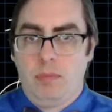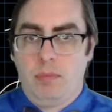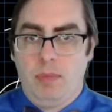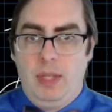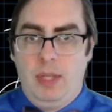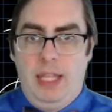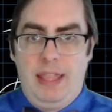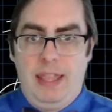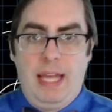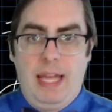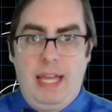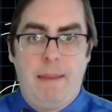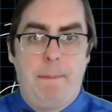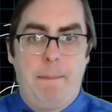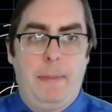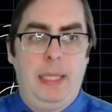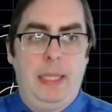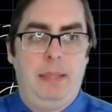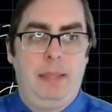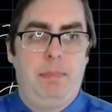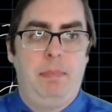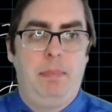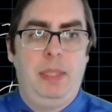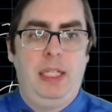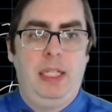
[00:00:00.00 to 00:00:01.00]
That
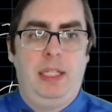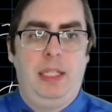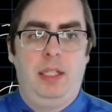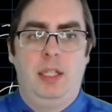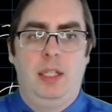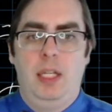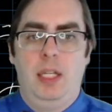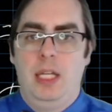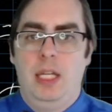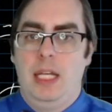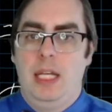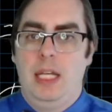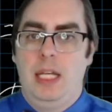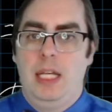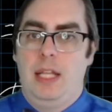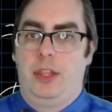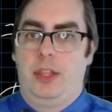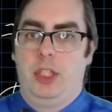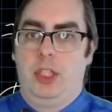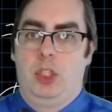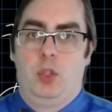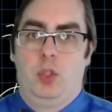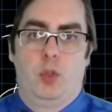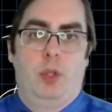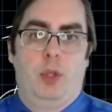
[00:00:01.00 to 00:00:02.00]
might mean that
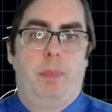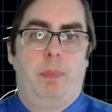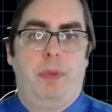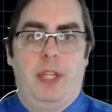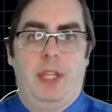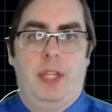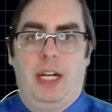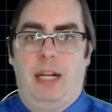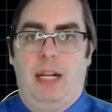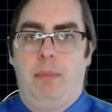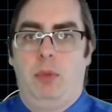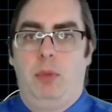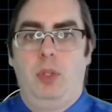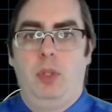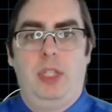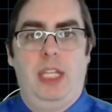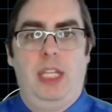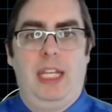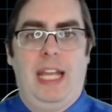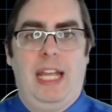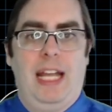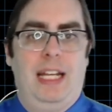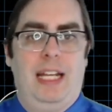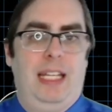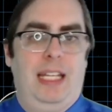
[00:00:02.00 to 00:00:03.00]
the group that I'm
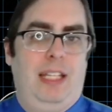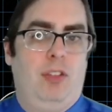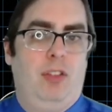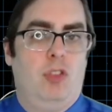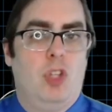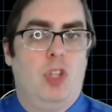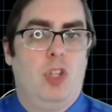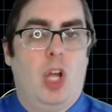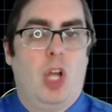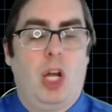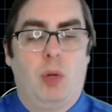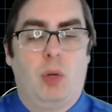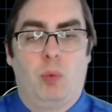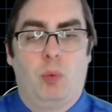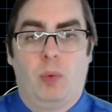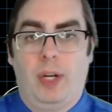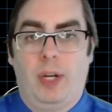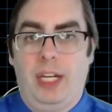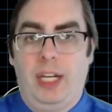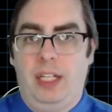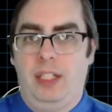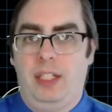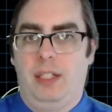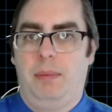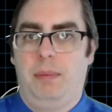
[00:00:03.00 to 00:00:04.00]
looking at is not
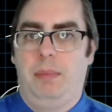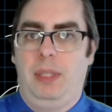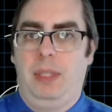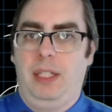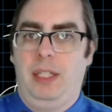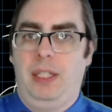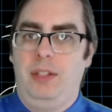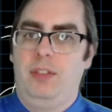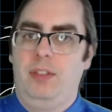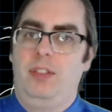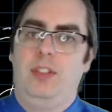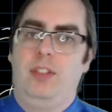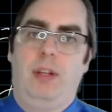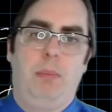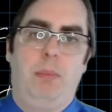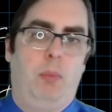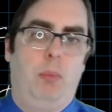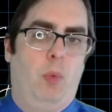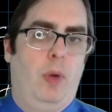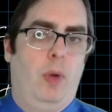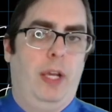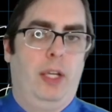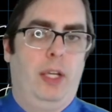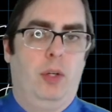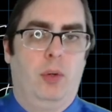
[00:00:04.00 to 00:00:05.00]
random in some
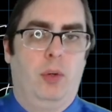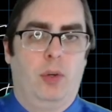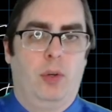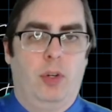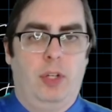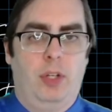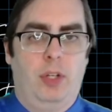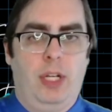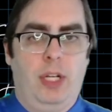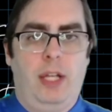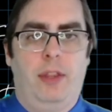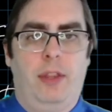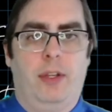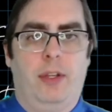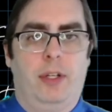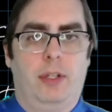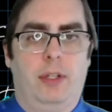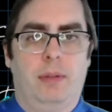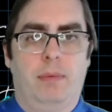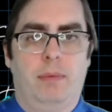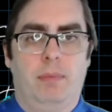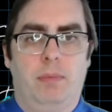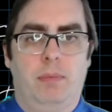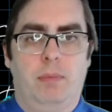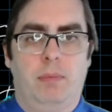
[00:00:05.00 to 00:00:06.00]
way or another.
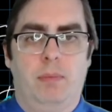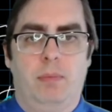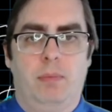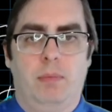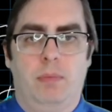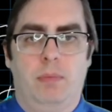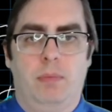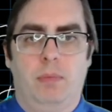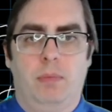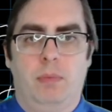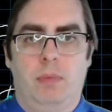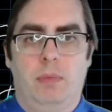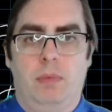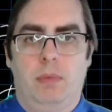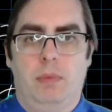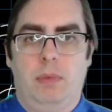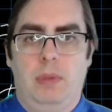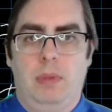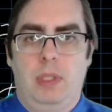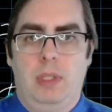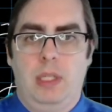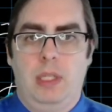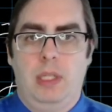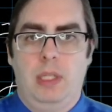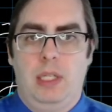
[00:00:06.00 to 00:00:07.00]

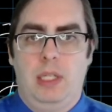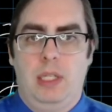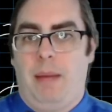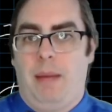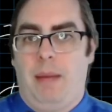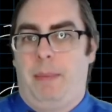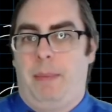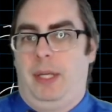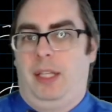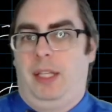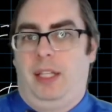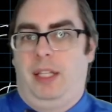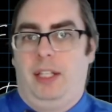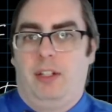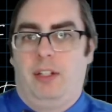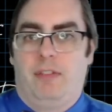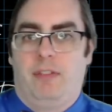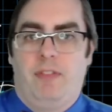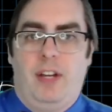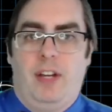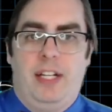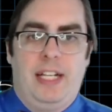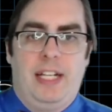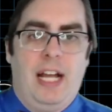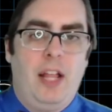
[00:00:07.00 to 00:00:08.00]
I might later
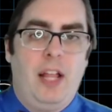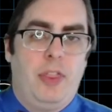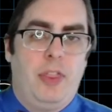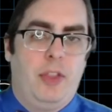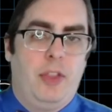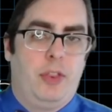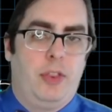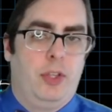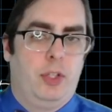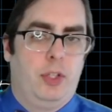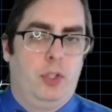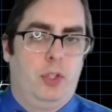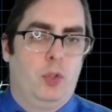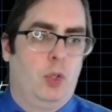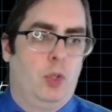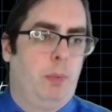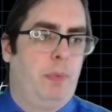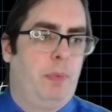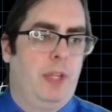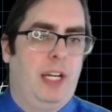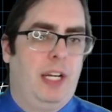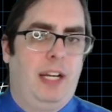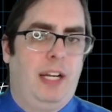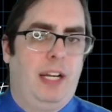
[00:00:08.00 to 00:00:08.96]
find out that the group that I've